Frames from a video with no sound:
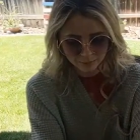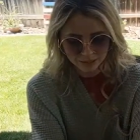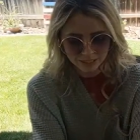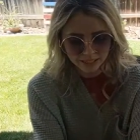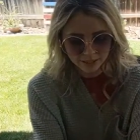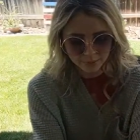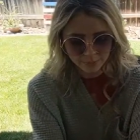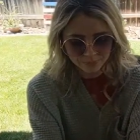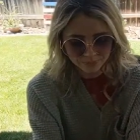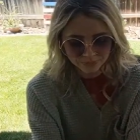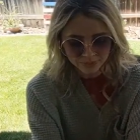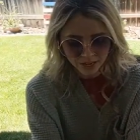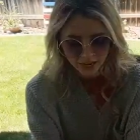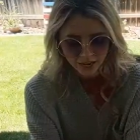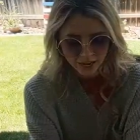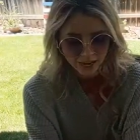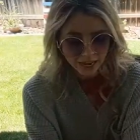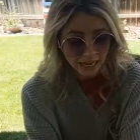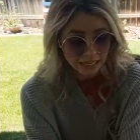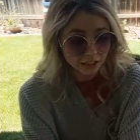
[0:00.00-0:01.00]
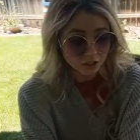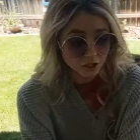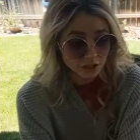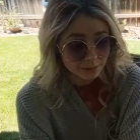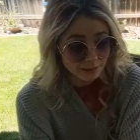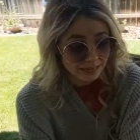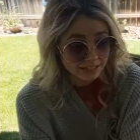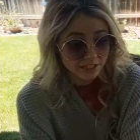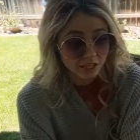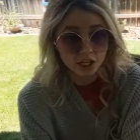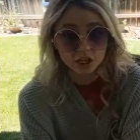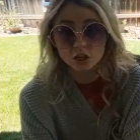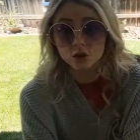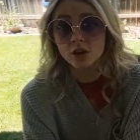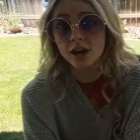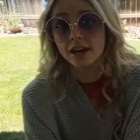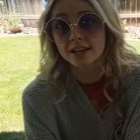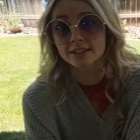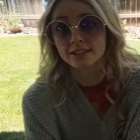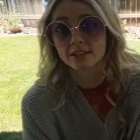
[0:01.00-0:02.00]
that be? I don't know. I'm asking
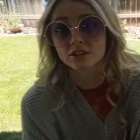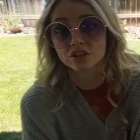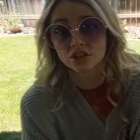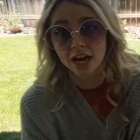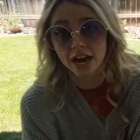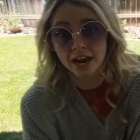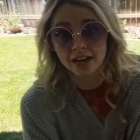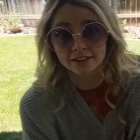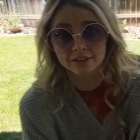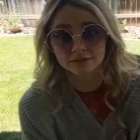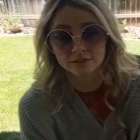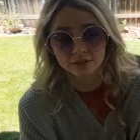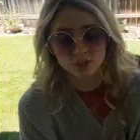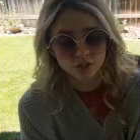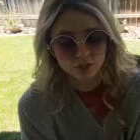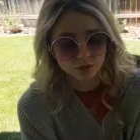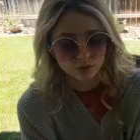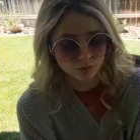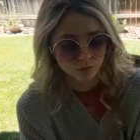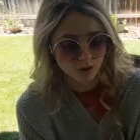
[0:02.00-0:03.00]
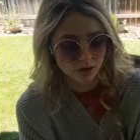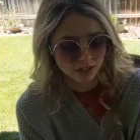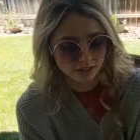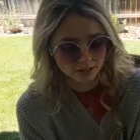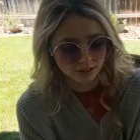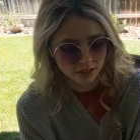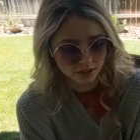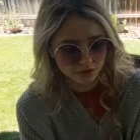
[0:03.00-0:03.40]
you guys as chat. Do you want